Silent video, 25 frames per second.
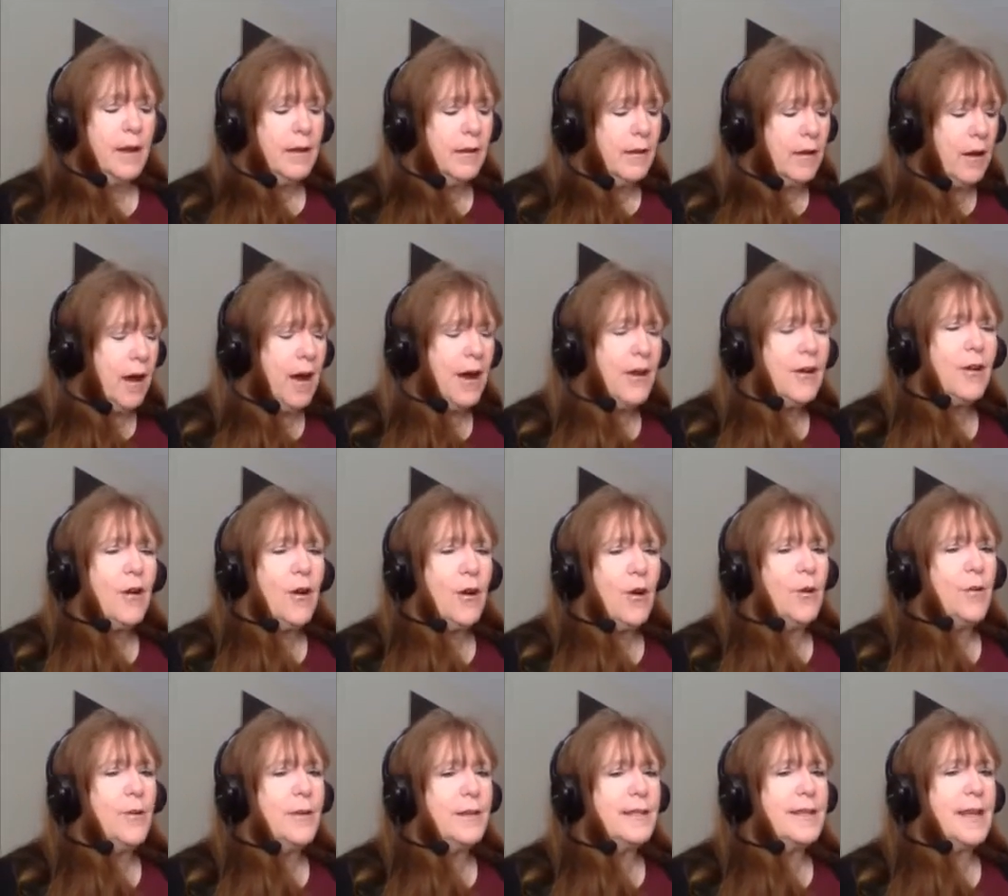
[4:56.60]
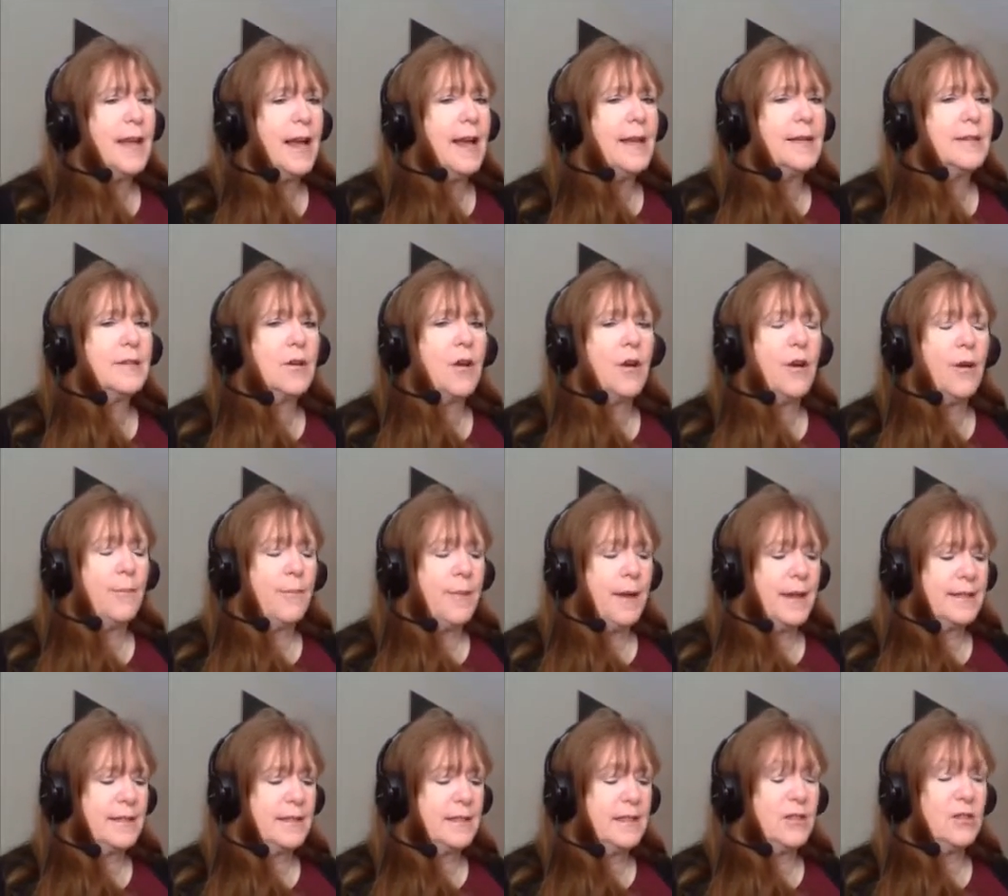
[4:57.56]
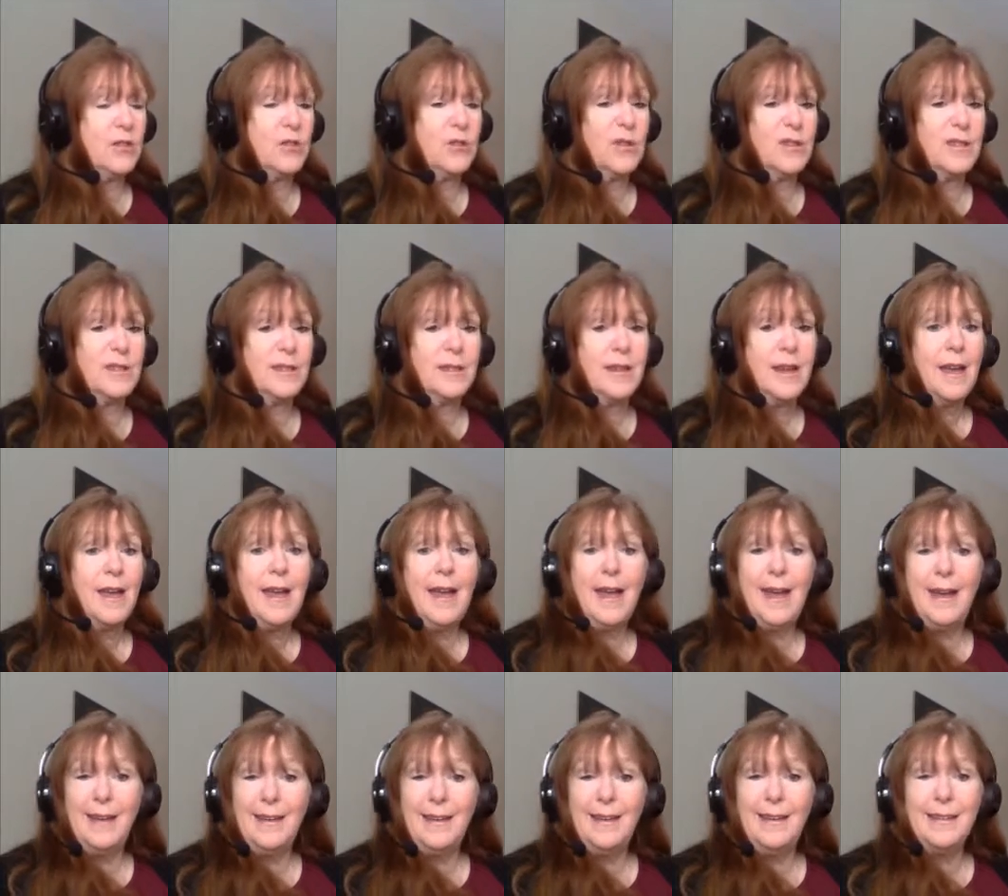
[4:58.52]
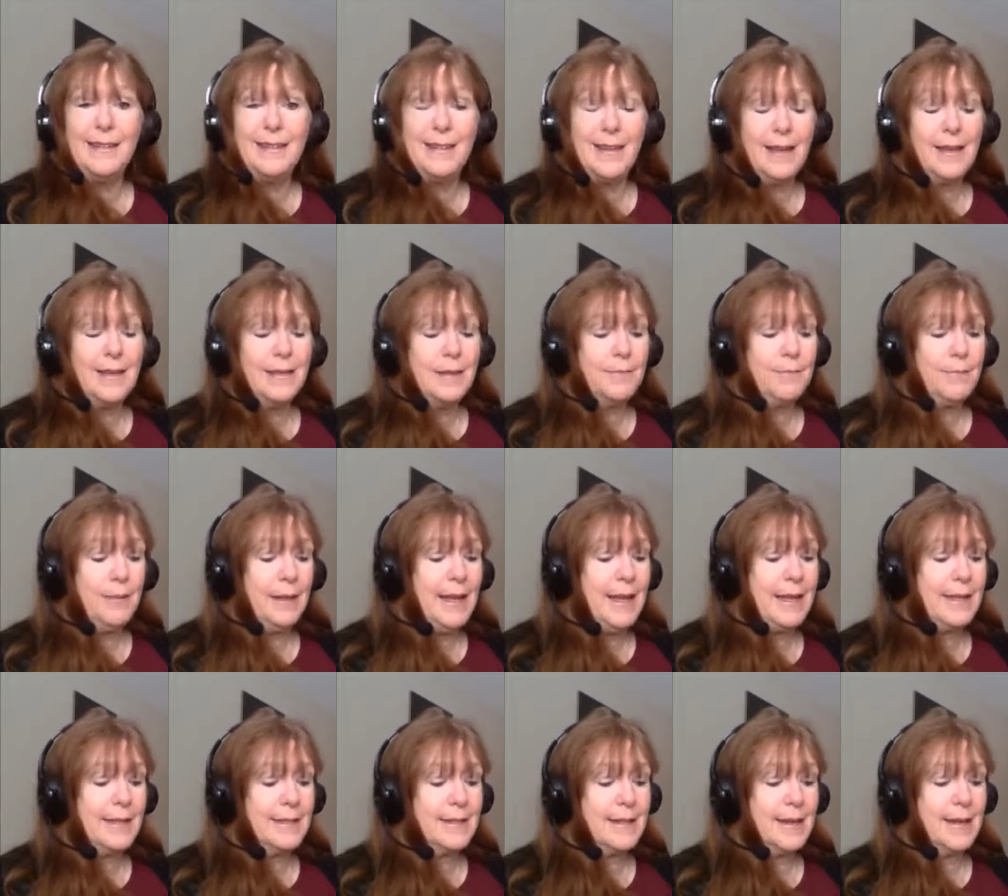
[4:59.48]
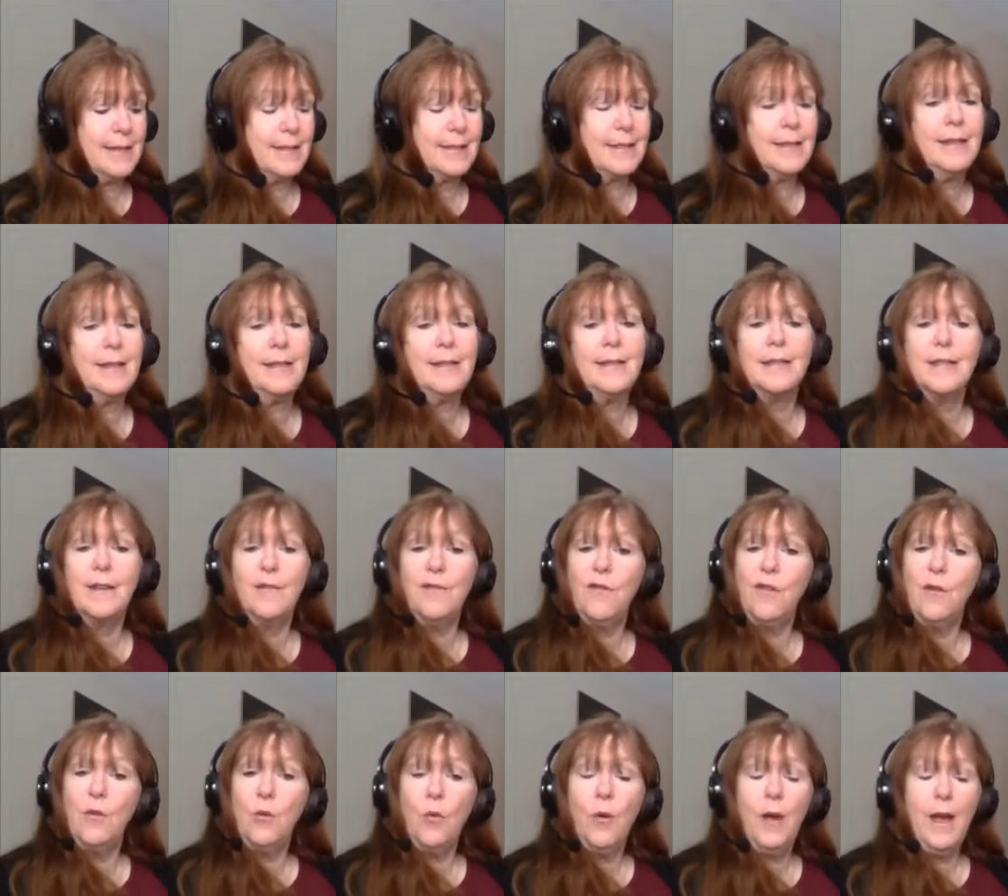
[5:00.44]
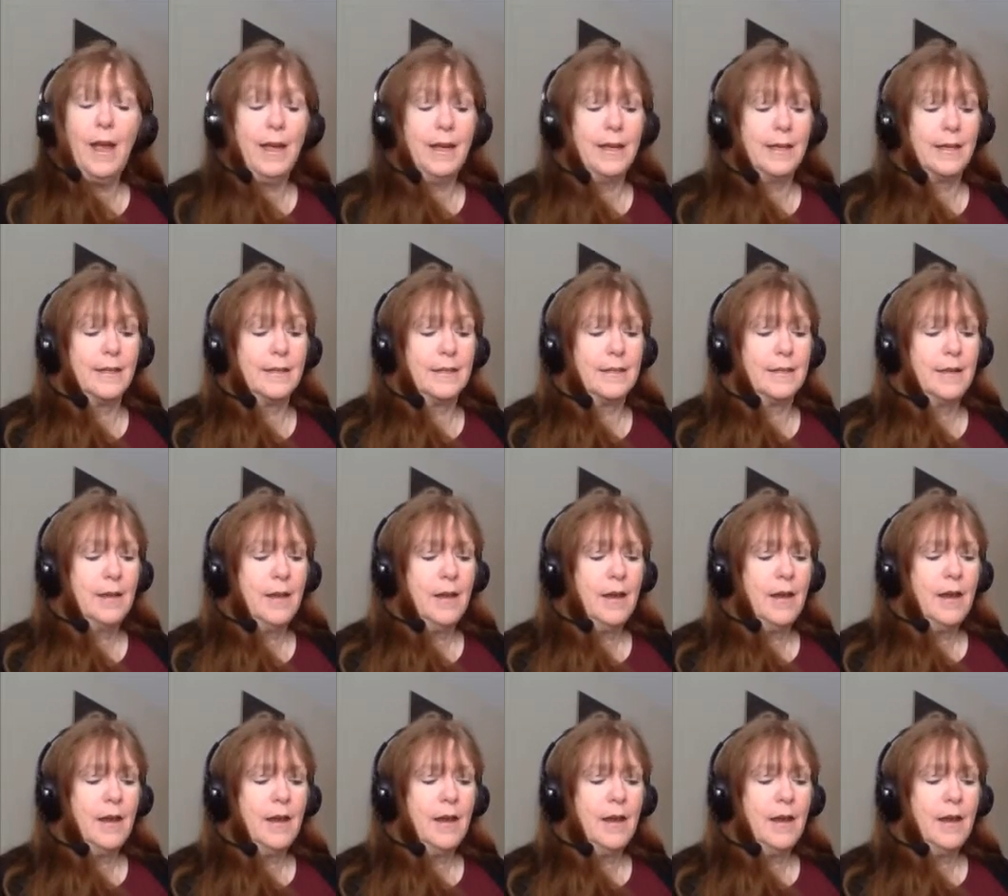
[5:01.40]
God always has our best interest, and He does bless us in different ways.